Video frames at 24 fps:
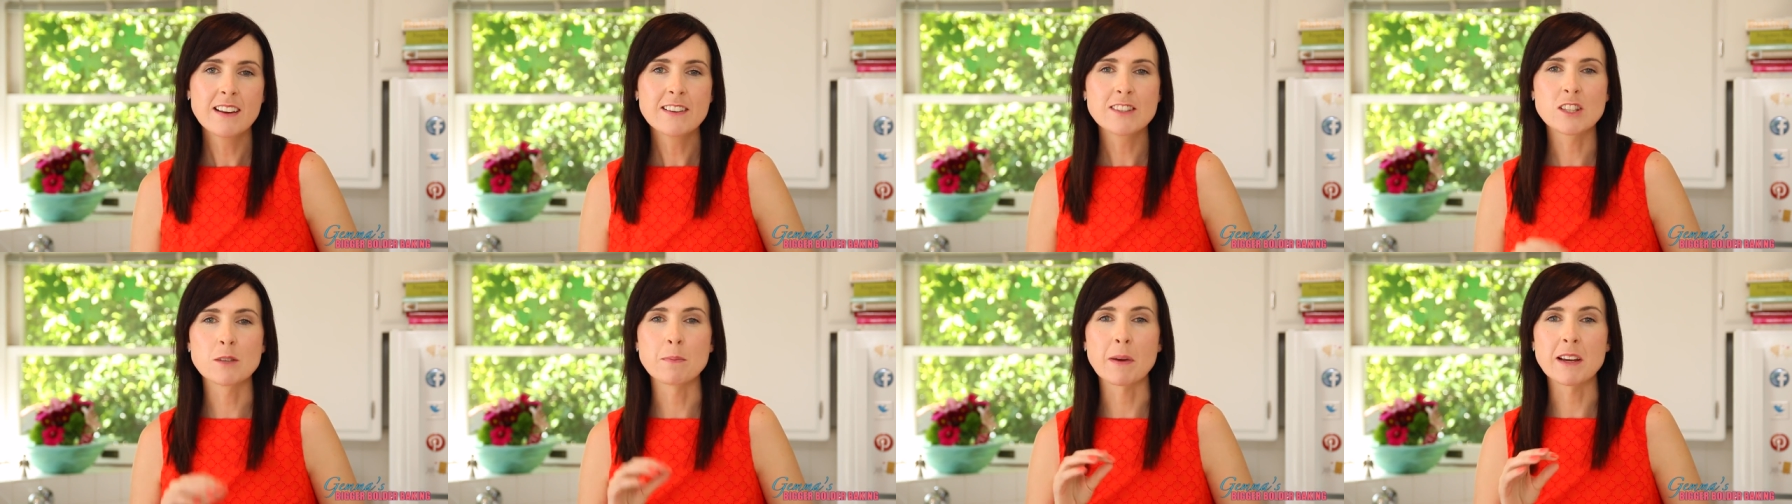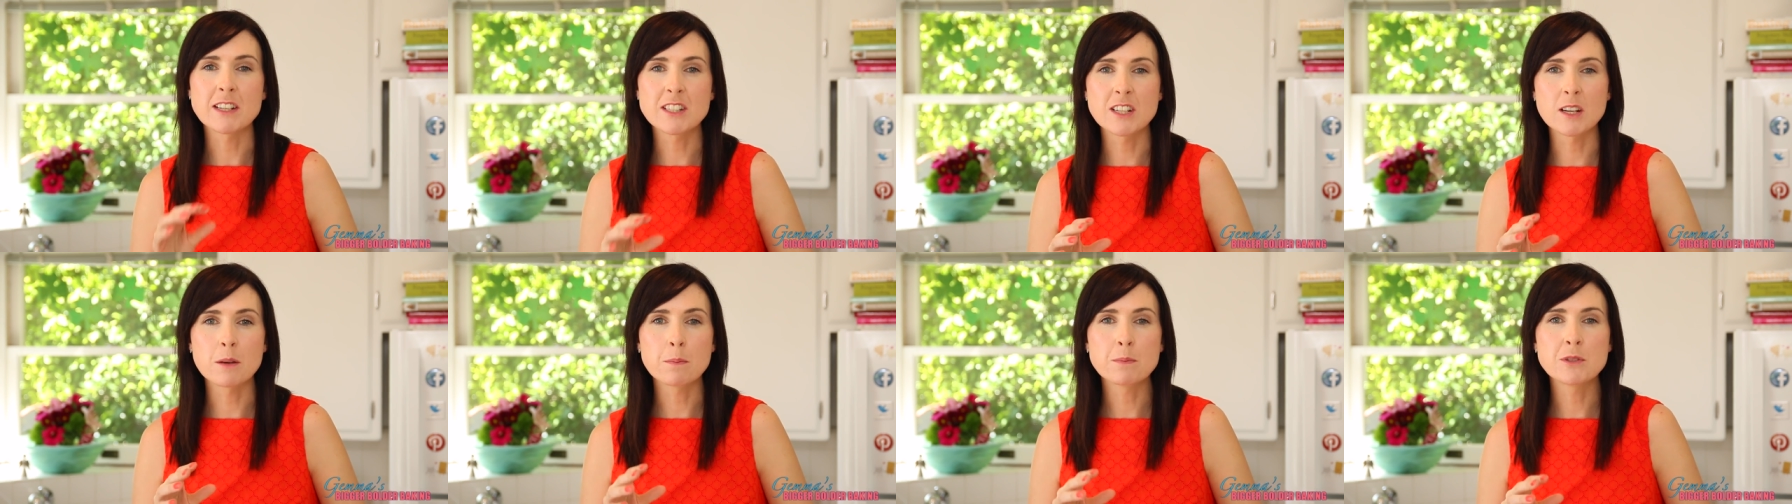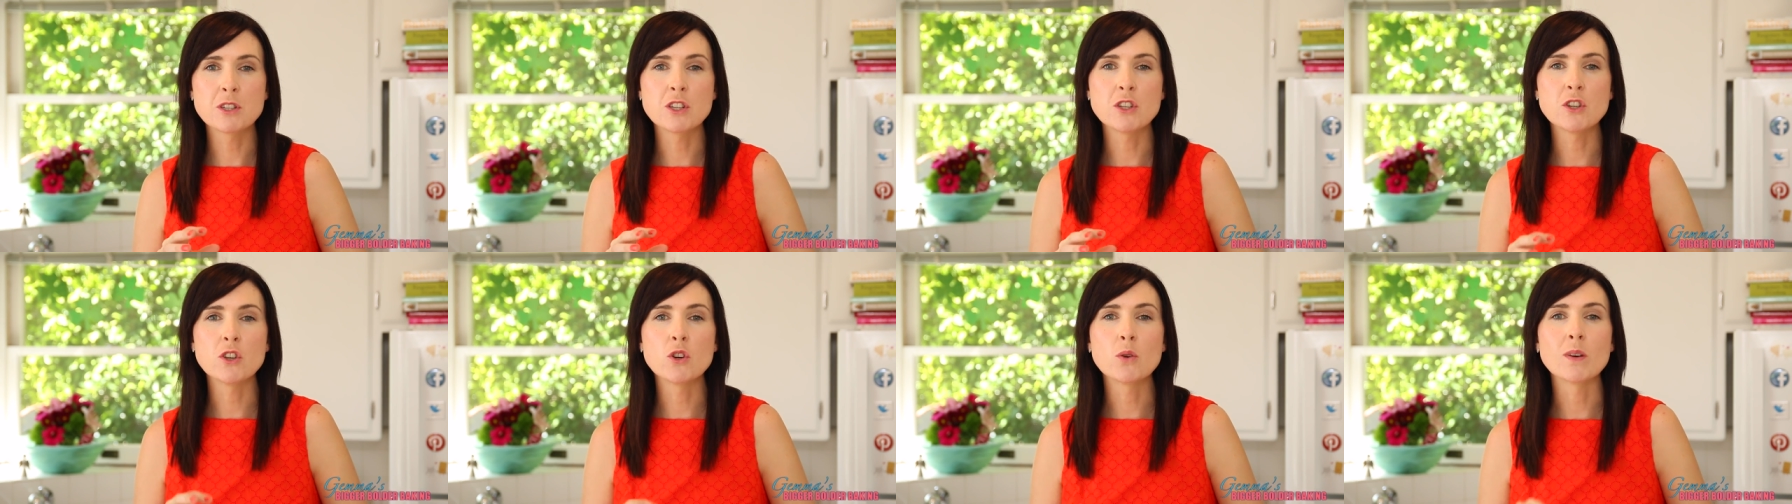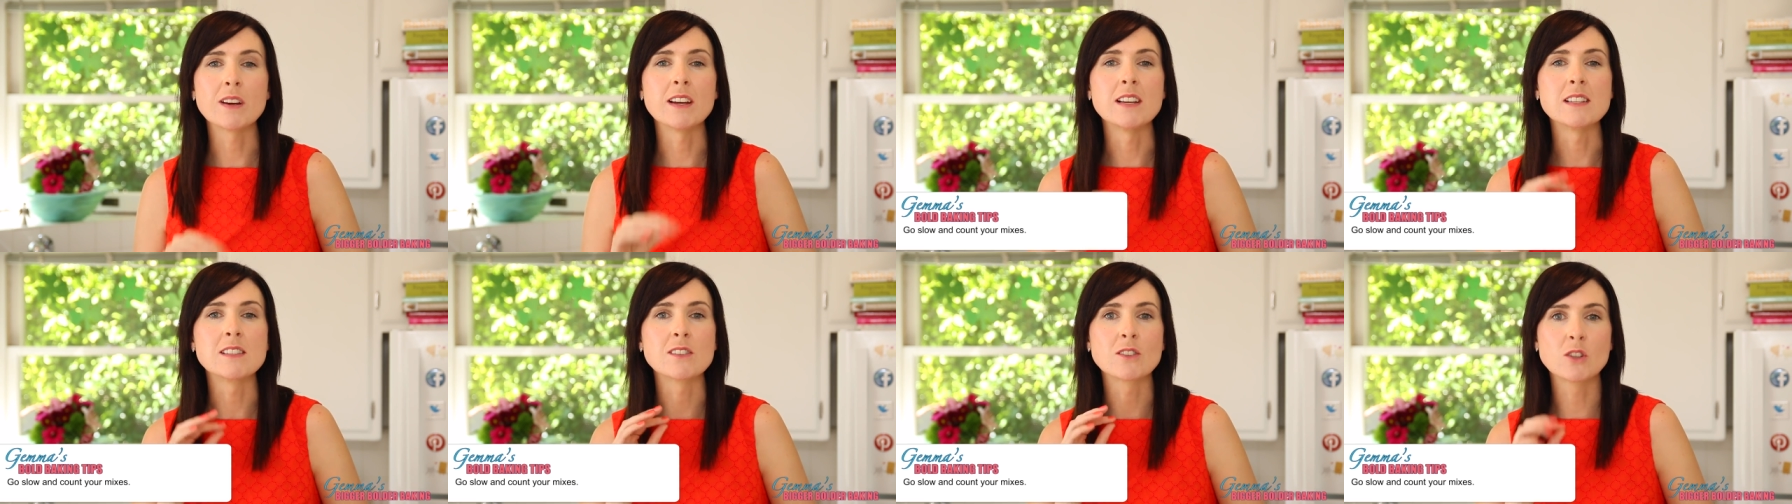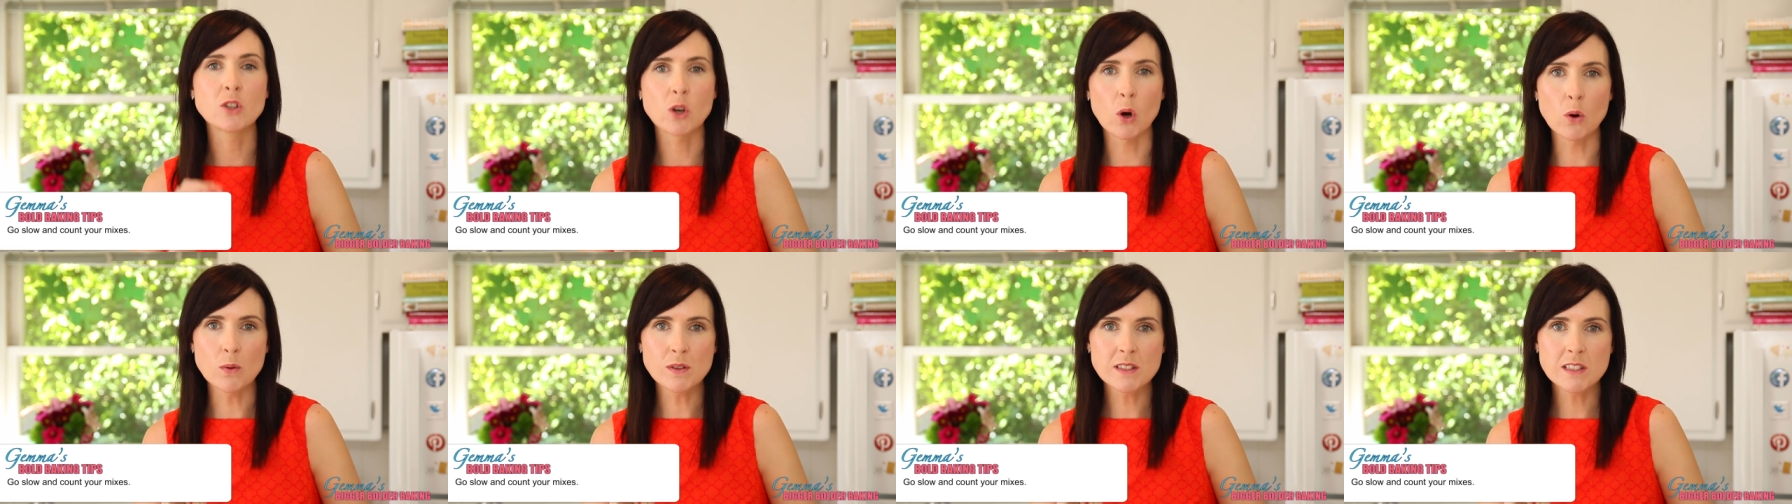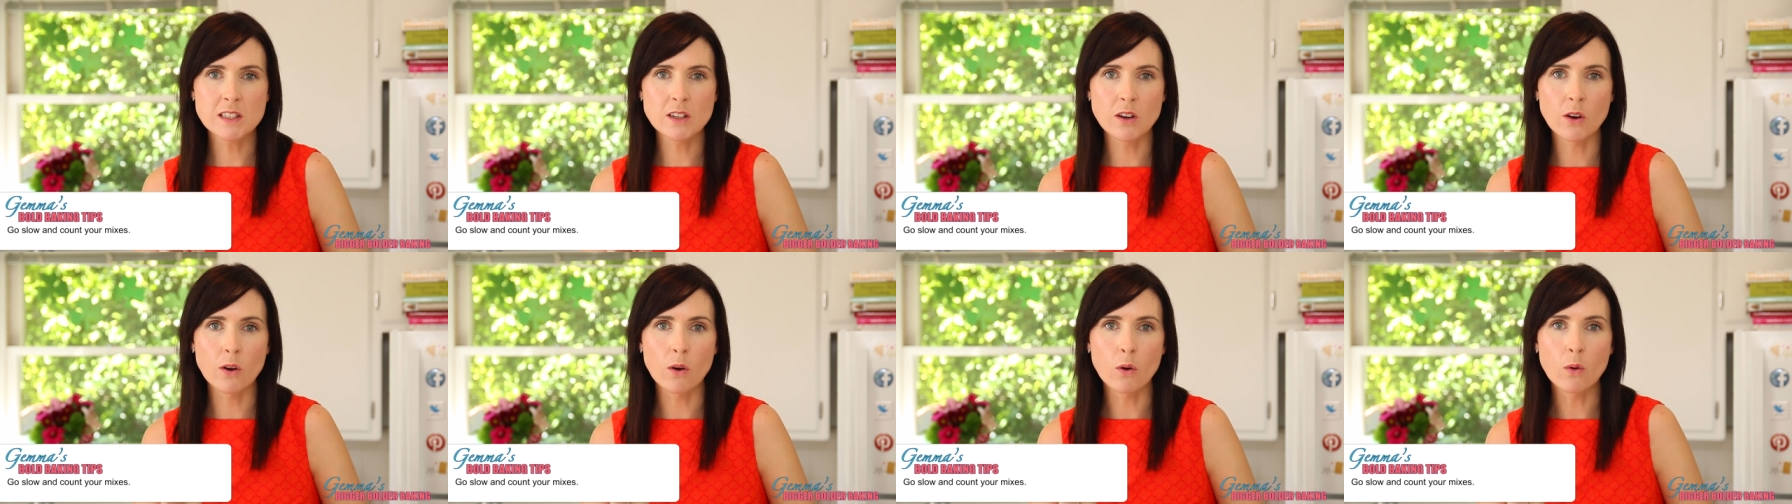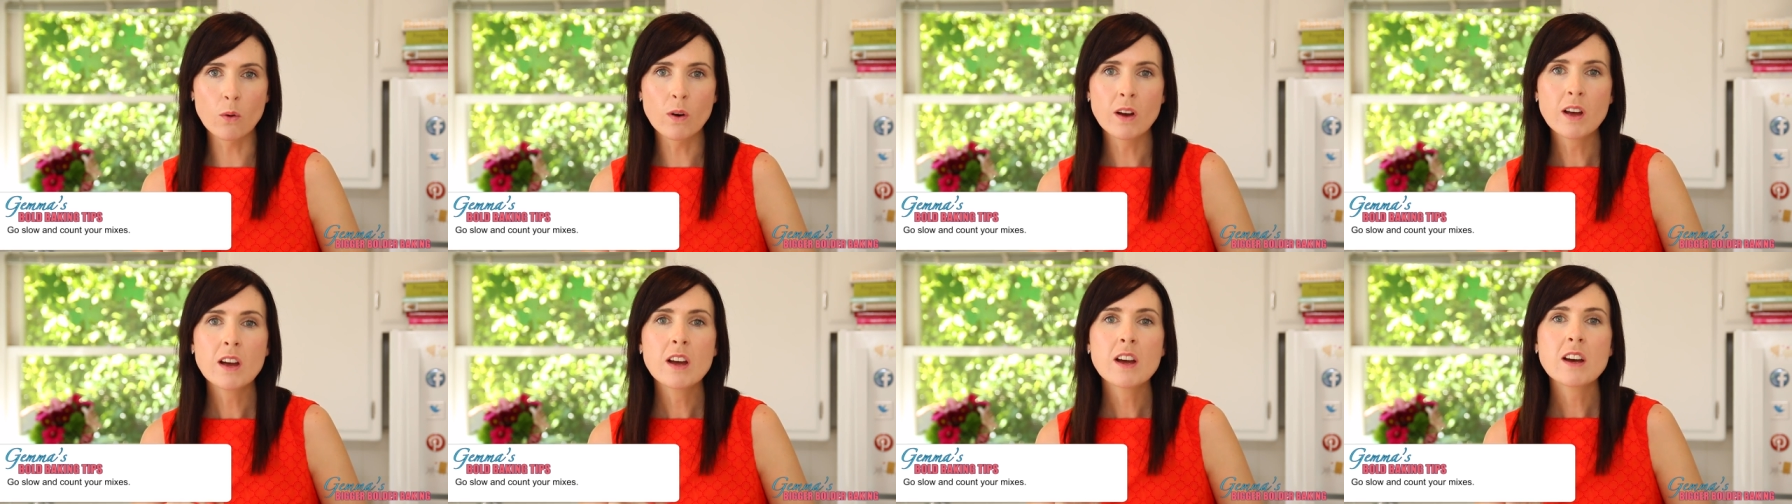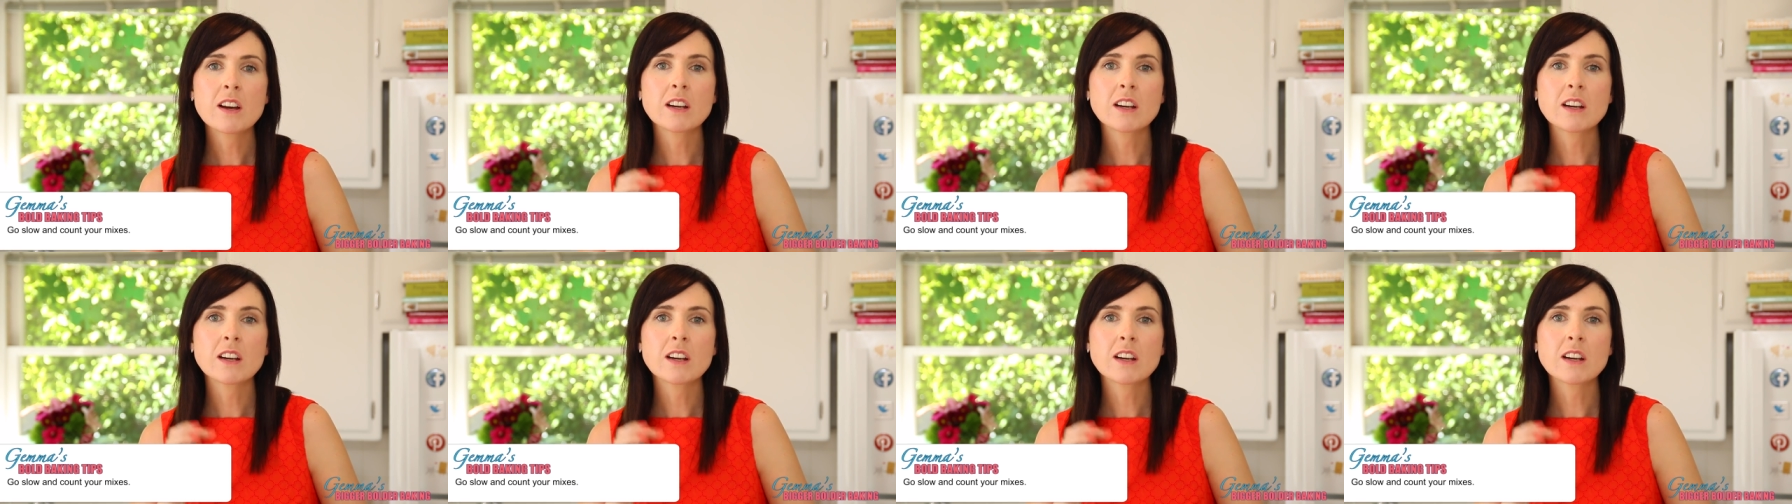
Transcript: So my tip to you is go slow,